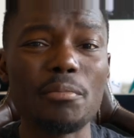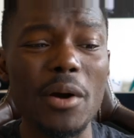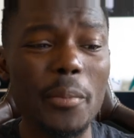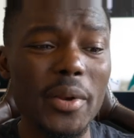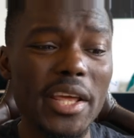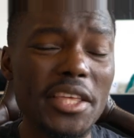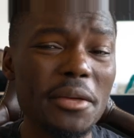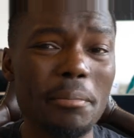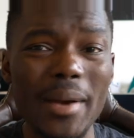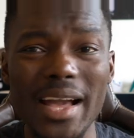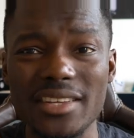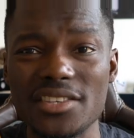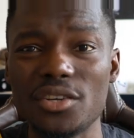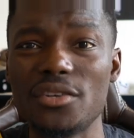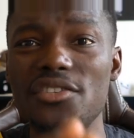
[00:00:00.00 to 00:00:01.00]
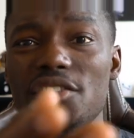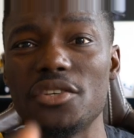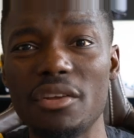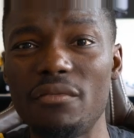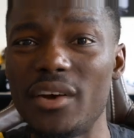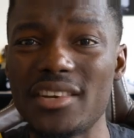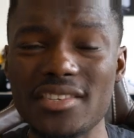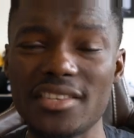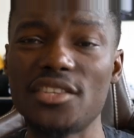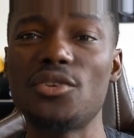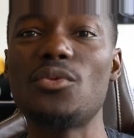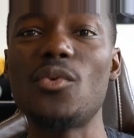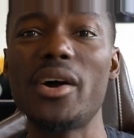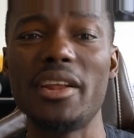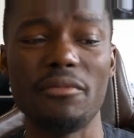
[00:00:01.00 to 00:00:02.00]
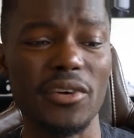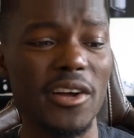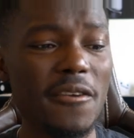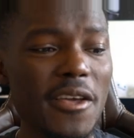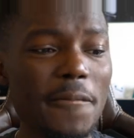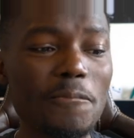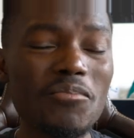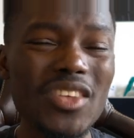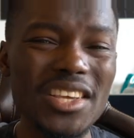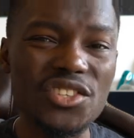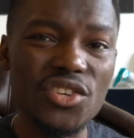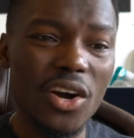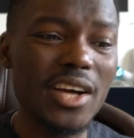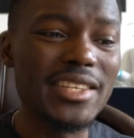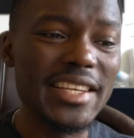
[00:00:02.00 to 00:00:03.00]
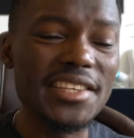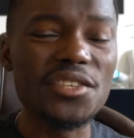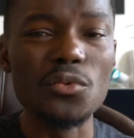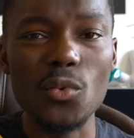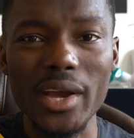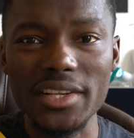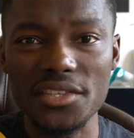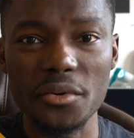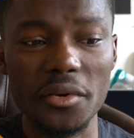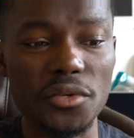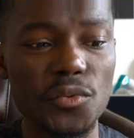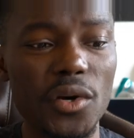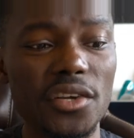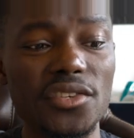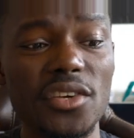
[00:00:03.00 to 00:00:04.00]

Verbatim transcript: popping it in your bag to go to university or whatever, it's got a decent weight to it as well.